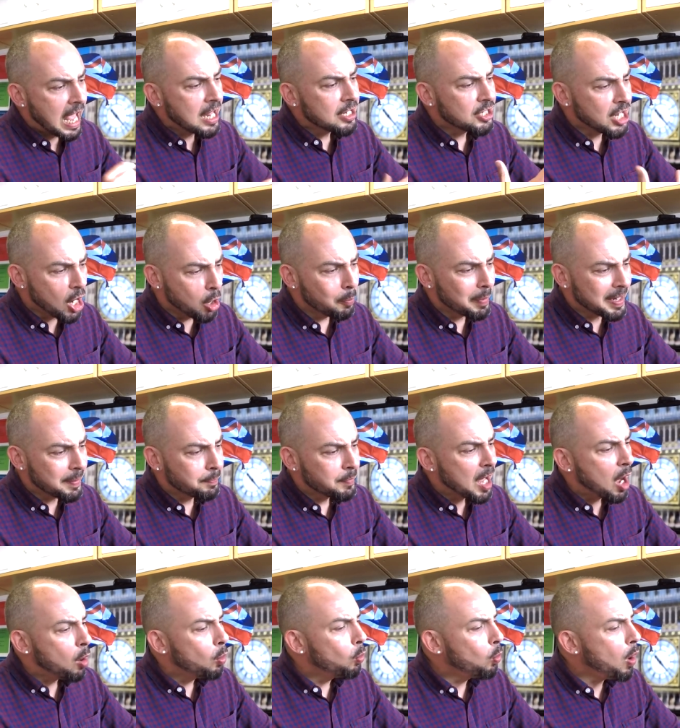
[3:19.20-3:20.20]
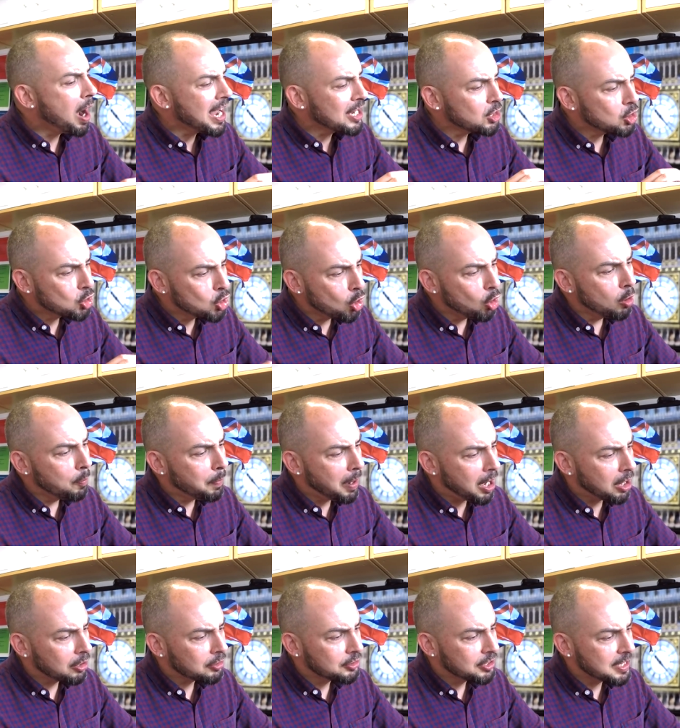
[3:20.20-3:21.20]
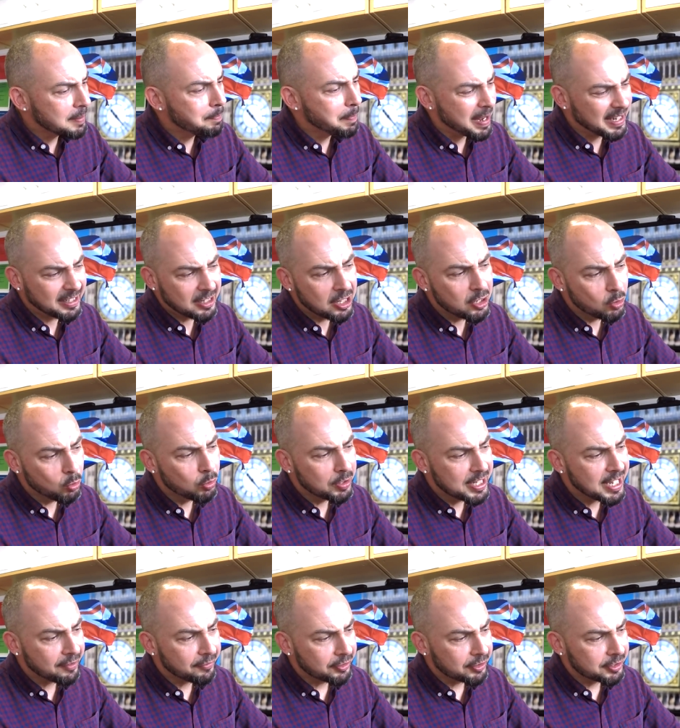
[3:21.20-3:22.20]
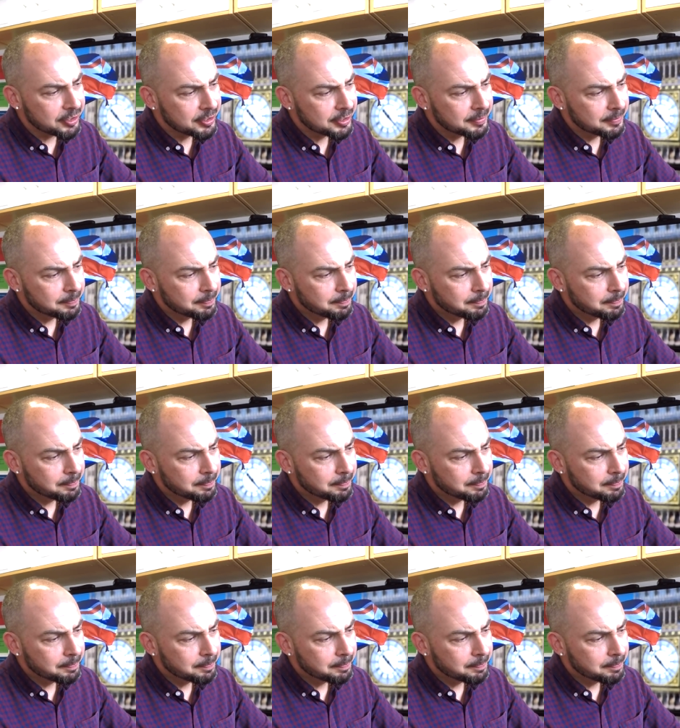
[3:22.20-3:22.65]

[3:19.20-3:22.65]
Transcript: Tell me, why is your party better than all the others?